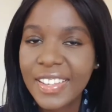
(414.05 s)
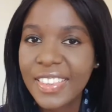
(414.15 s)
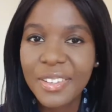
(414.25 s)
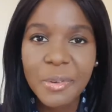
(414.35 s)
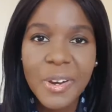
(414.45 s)

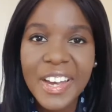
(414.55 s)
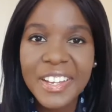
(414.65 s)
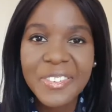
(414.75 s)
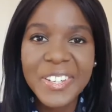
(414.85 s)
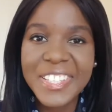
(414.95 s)
the
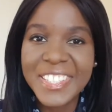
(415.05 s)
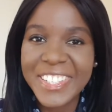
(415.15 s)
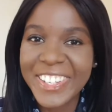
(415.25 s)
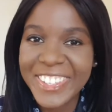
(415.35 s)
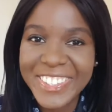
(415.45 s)
work was
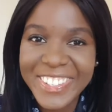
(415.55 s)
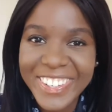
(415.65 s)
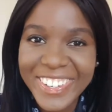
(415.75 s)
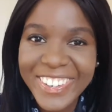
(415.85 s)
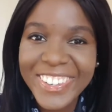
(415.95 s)
just
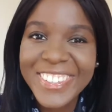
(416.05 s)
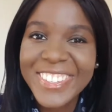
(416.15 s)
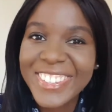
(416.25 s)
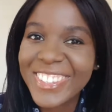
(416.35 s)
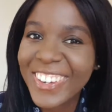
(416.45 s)

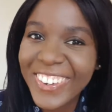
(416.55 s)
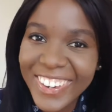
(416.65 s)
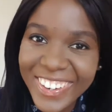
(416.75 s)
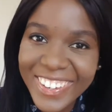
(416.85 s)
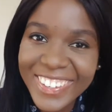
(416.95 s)
so
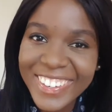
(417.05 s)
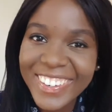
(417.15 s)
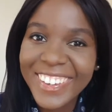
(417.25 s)
hard.